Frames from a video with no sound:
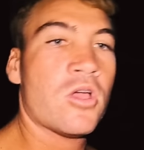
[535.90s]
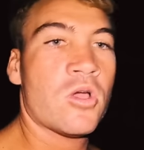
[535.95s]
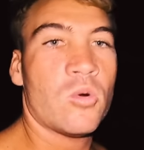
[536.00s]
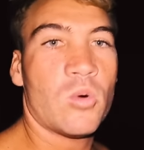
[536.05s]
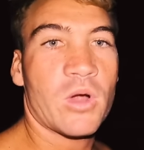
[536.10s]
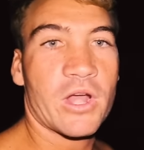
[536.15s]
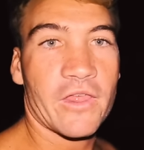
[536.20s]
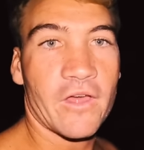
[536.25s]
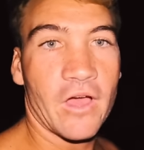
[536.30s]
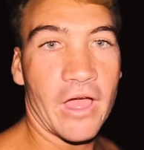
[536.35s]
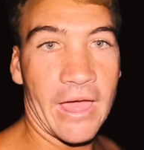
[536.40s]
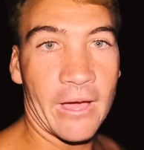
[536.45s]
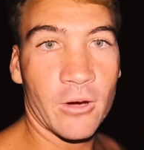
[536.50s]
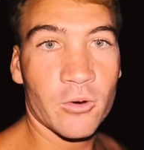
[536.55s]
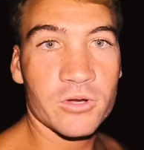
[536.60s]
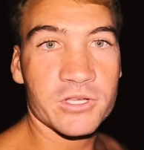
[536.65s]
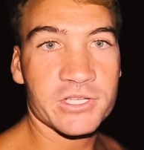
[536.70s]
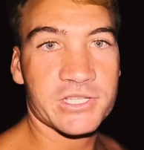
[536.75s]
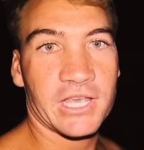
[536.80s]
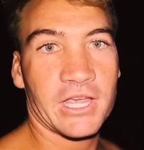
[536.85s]
one of the
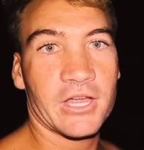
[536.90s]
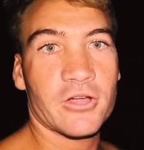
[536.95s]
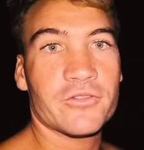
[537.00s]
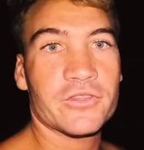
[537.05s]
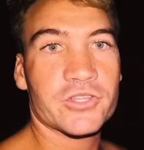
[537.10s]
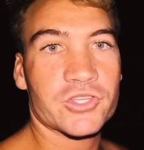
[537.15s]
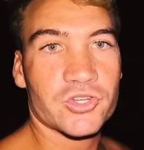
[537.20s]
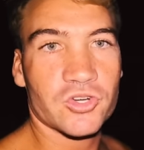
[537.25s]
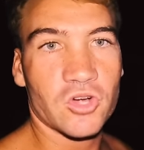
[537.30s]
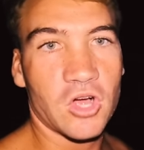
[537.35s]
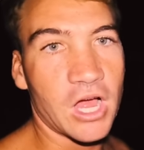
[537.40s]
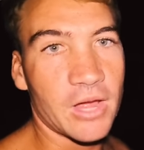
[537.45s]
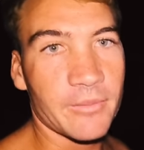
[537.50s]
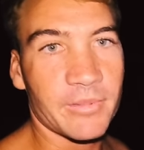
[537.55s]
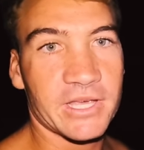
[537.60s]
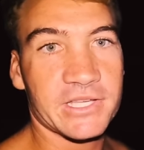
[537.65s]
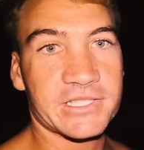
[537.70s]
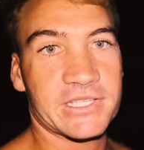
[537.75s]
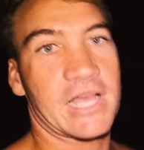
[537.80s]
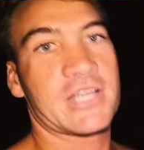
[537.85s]
elders here in the tribe,
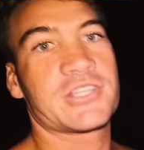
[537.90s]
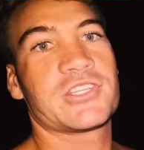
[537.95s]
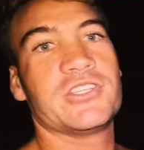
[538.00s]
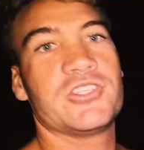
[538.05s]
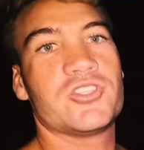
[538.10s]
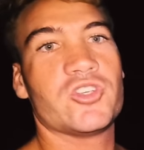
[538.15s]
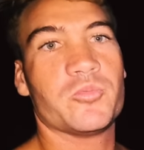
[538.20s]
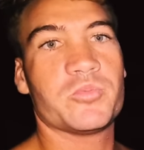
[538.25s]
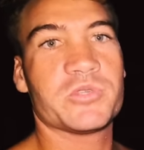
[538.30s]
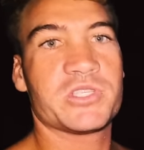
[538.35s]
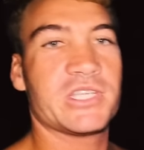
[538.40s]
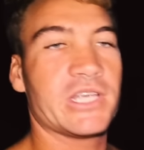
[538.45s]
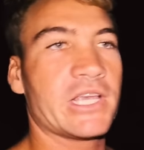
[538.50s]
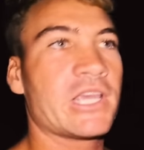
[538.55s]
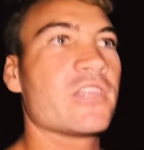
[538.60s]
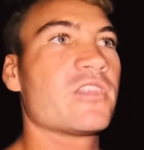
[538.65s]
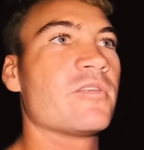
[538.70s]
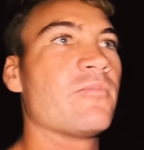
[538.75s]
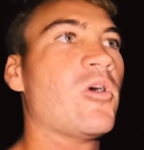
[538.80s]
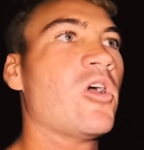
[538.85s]
he's actually super
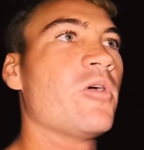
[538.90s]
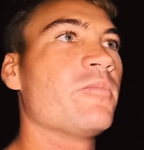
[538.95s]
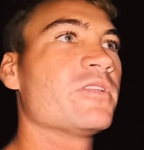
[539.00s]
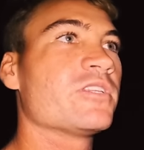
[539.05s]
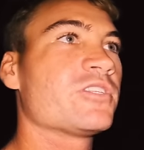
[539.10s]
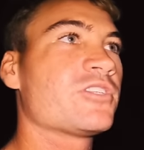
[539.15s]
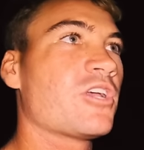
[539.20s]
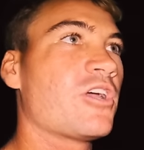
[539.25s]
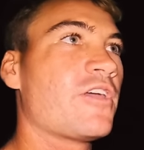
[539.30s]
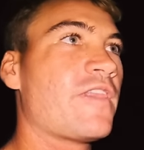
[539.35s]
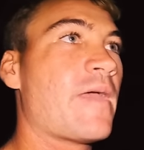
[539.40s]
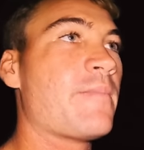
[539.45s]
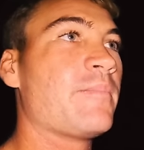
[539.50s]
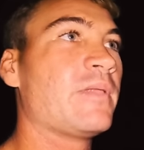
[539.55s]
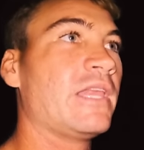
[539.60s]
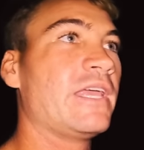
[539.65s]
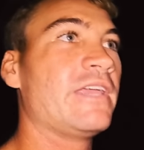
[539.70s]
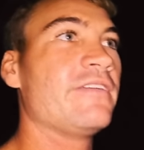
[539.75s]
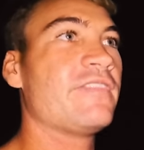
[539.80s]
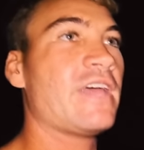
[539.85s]
sick at the moment. So they
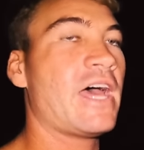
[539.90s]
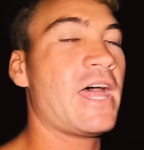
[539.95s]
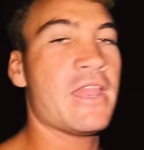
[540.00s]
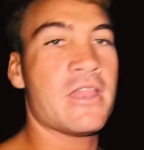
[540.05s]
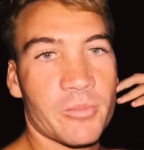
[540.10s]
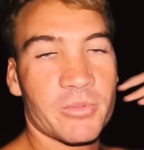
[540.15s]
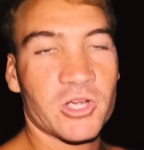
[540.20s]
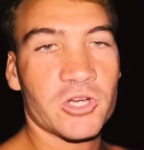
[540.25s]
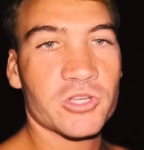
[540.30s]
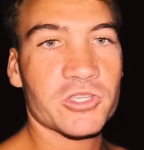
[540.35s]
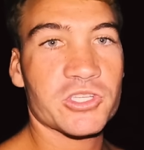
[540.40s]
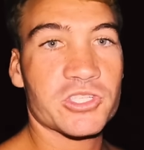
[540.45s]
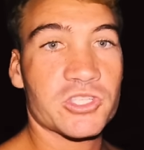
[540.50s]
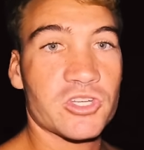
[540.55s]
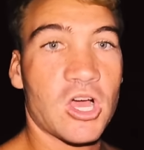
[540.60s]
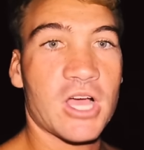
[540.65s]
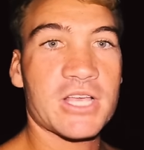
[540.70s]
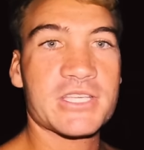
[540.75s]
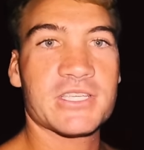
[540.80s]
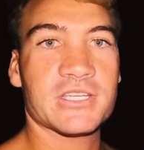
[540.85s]
believe that because it's
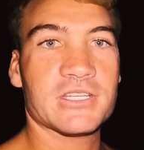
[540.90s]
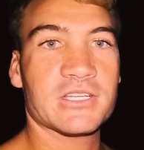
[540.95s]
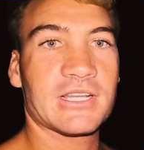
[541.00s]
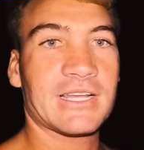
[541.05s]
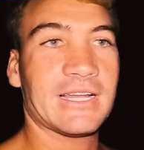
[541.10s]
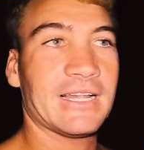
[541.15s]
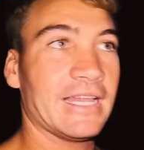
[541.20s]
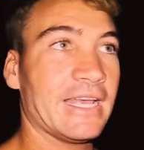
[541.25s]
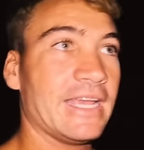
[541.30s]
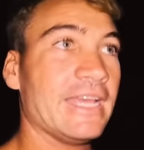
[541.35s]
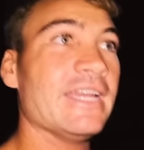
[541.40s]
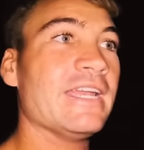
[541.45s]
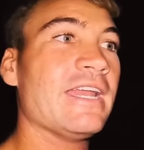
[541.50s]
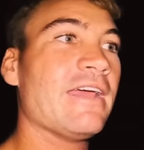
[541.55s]
nice and clean and